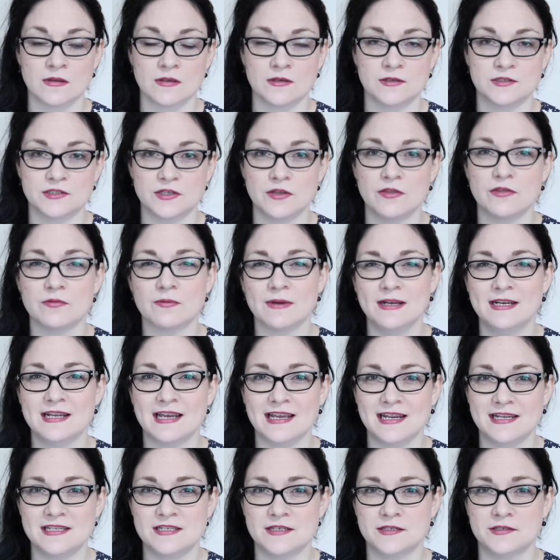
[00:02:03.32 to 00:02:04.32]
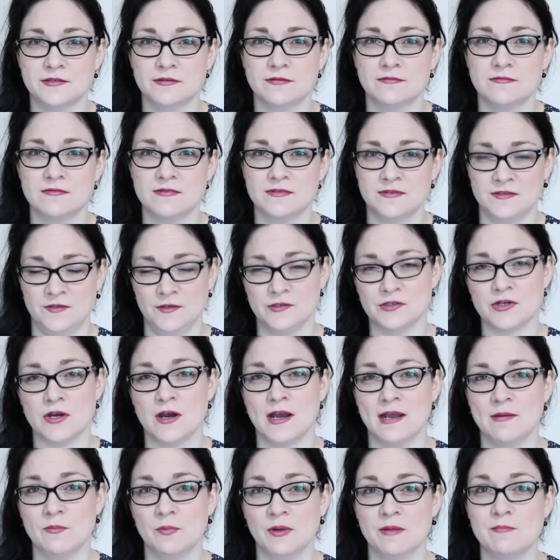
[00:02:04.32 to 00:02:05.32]
So 3 days is the
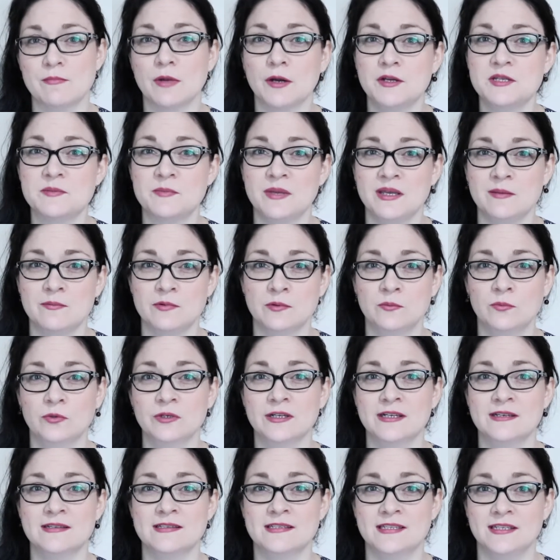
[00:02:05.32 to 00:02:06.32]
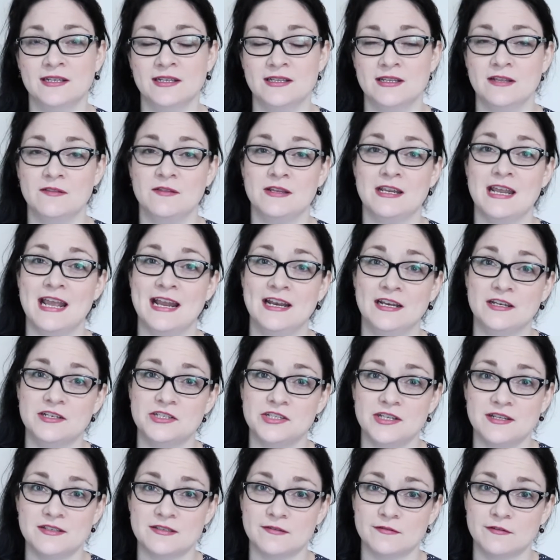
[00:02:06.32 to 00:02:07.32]
time when most people would consider that the
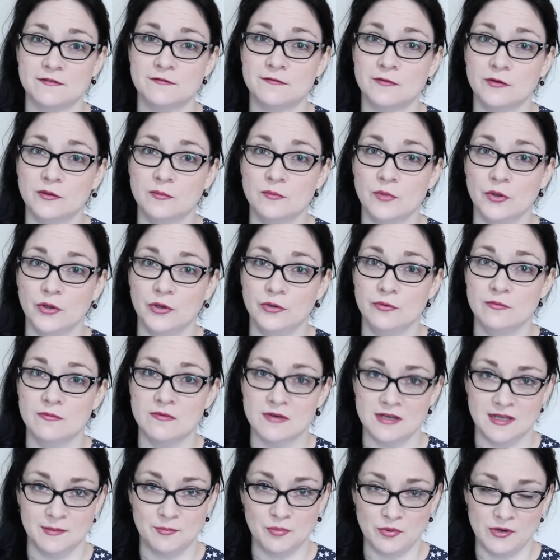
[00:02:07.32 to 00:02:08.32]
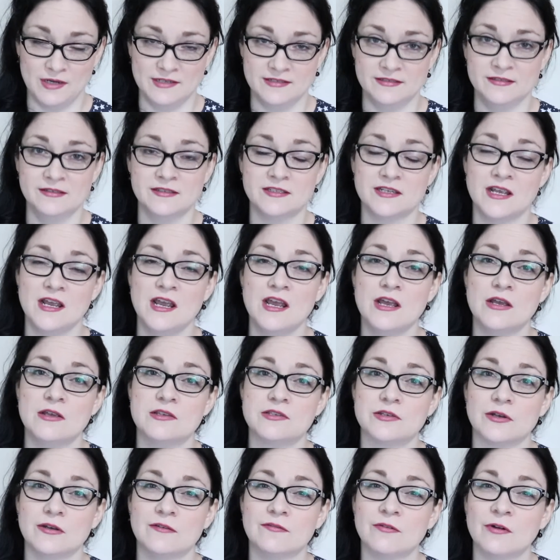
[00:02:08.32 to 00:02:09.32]
energies of the full moon are present.
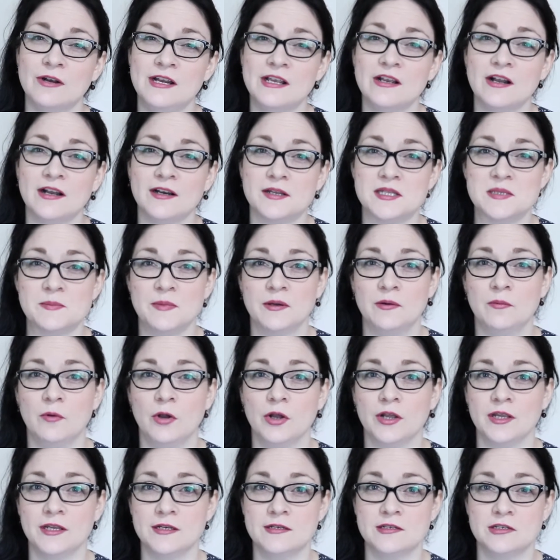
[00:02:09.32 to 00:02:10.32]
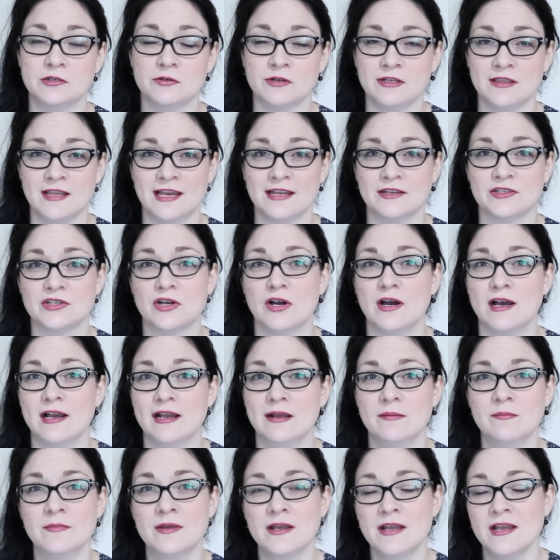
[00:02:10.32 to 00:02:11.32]
So for any kind of spell working during that
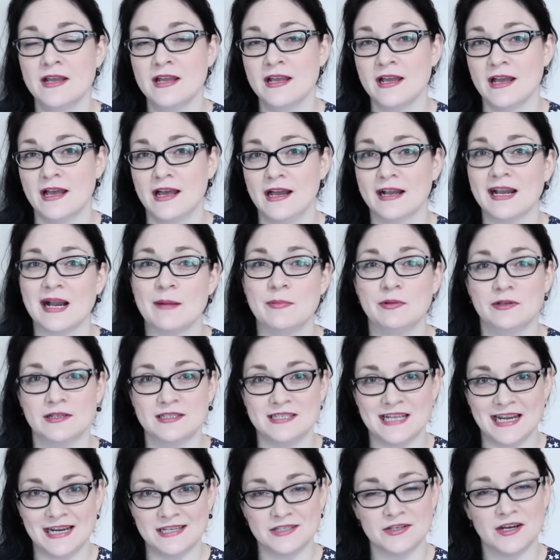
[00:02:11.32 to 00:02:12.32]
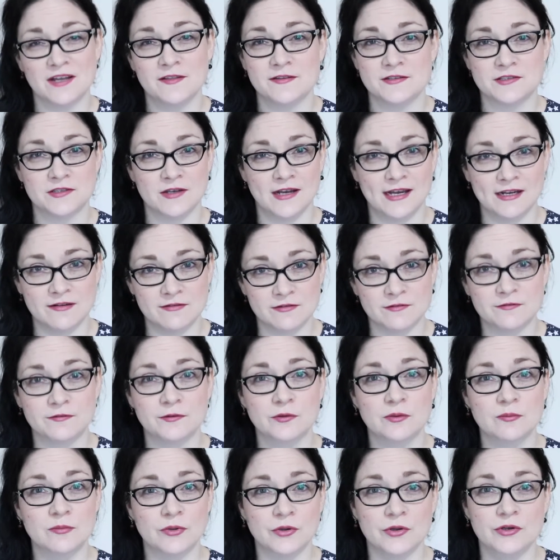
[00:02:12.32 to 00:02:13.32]
time, a couple of days either side of the
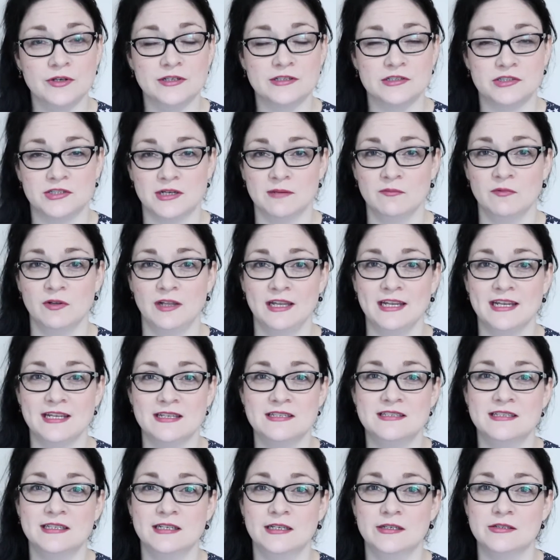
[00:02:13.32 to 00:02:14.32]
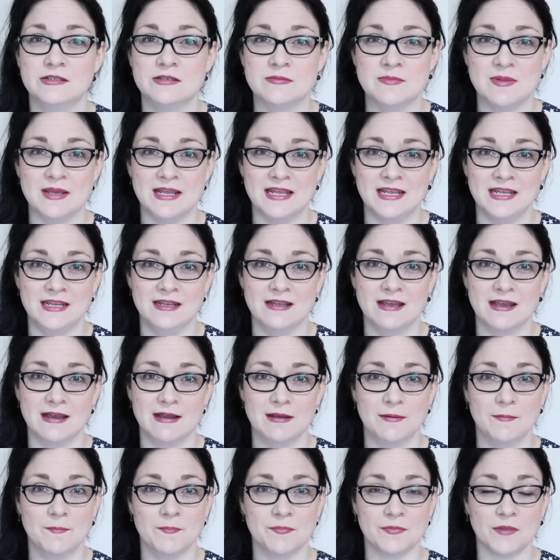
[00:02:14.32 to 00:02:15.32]
full moon is generally considered to be
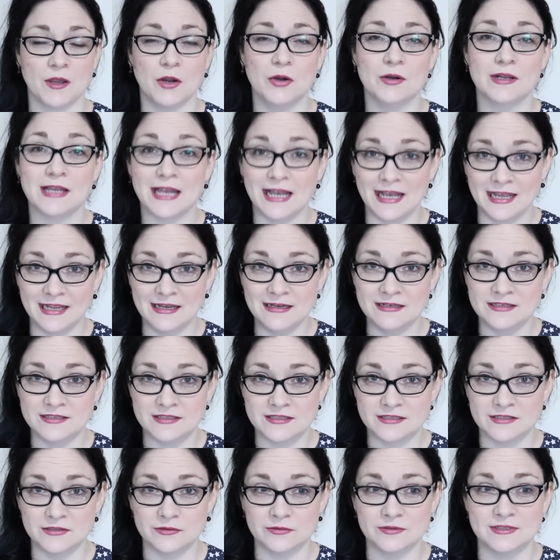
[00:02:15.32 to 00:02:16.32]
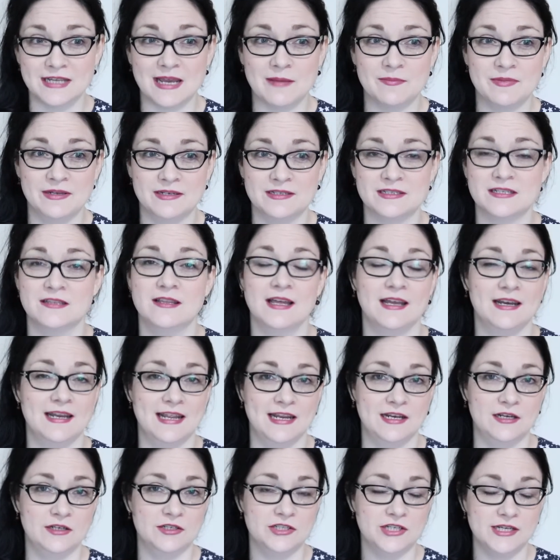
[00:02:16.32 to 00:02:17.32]
okay to still tap into that
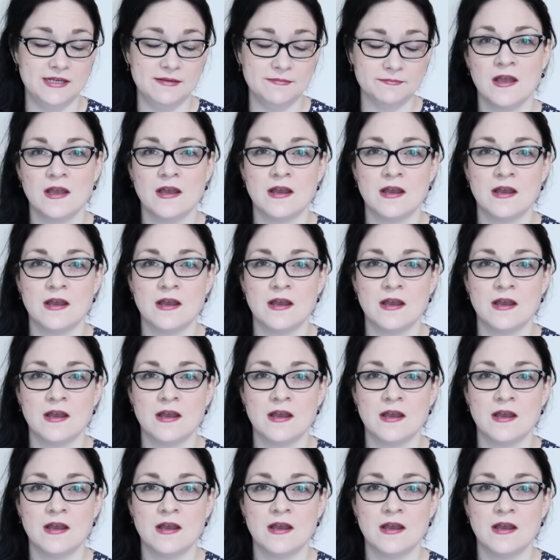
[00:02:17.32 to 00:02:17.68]
energy.